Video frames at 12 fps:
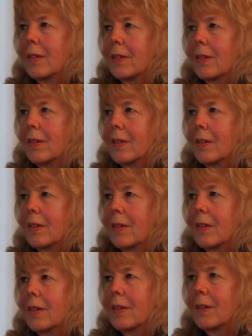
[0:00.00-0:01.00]

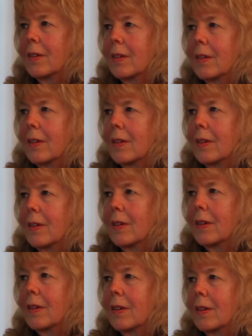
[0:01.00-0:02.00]

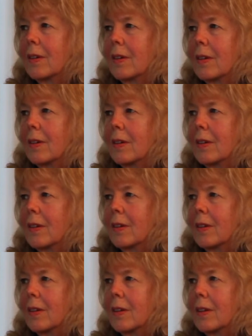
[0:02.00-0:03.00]
(not speaking)